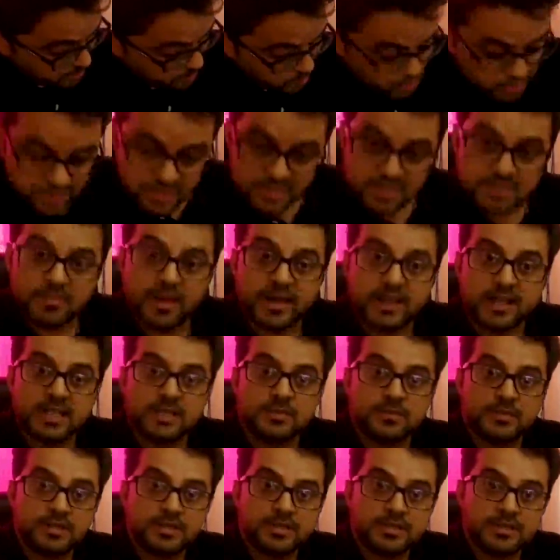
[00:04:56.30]
Process
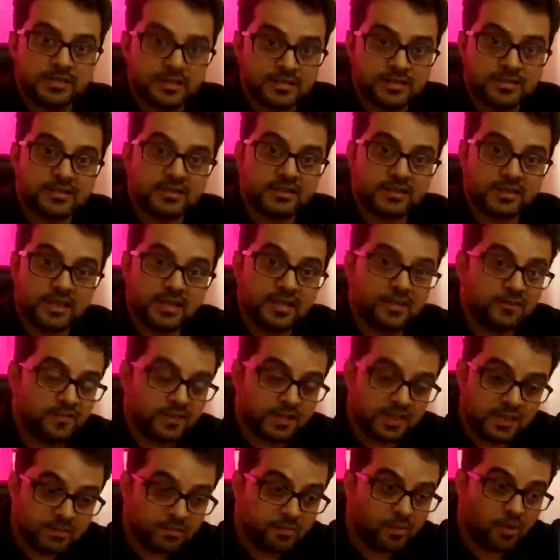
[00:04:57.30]
management. This is again
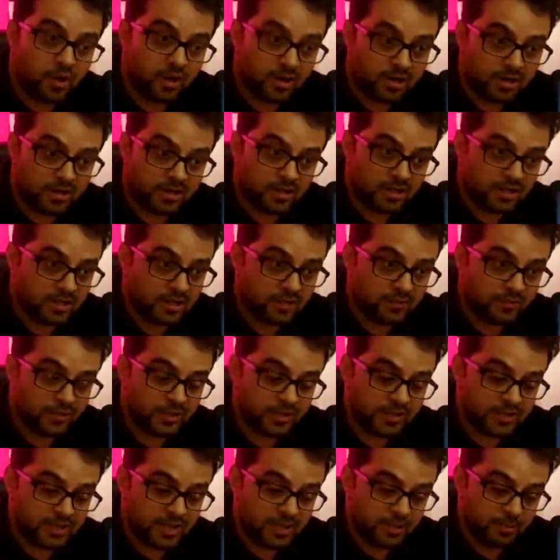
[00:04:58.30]
very important thing. For
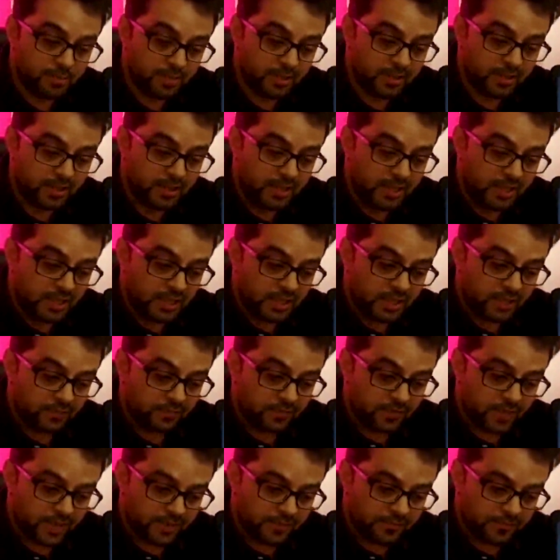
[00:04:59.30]
example, if
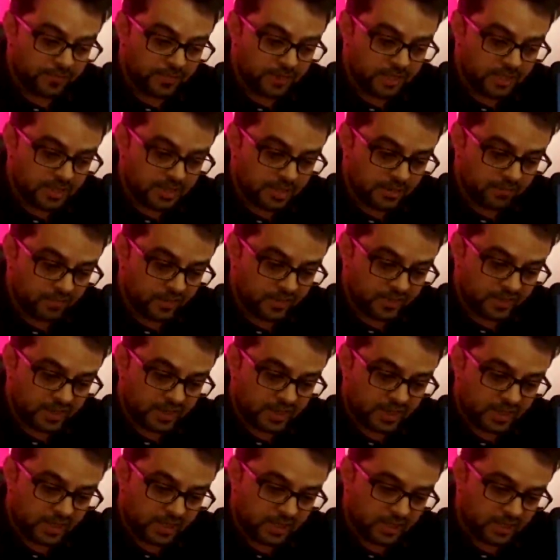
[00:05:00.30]
you are finished up with the
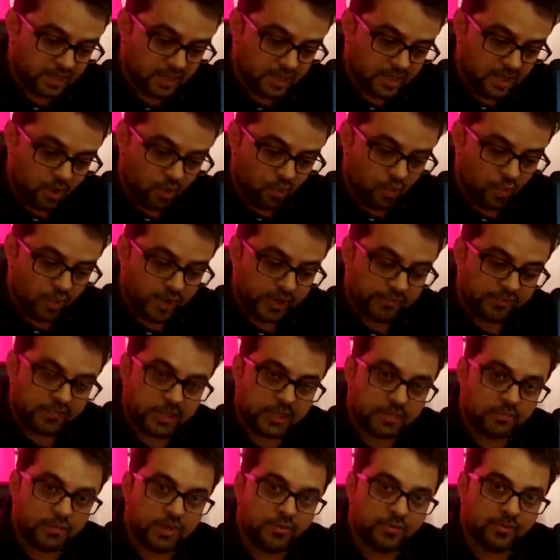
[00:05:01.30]
kit, 1
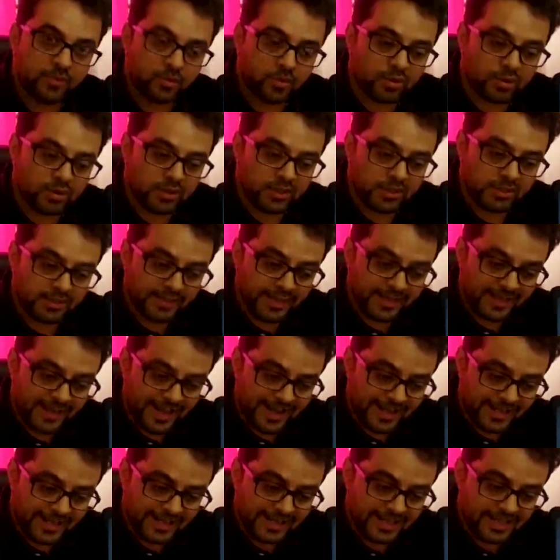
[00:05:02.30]
week before. Then
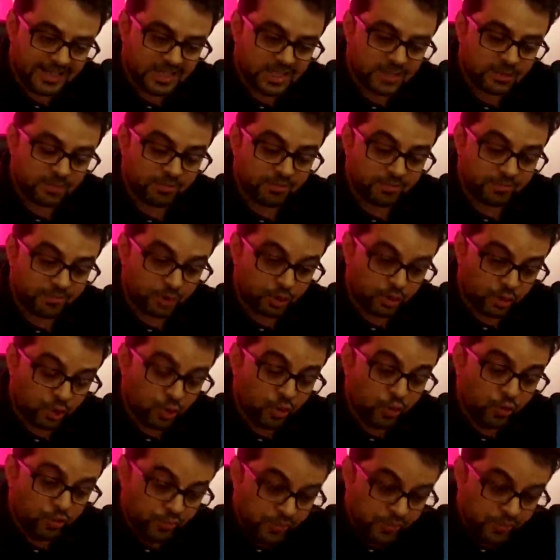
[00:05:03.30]
at least 2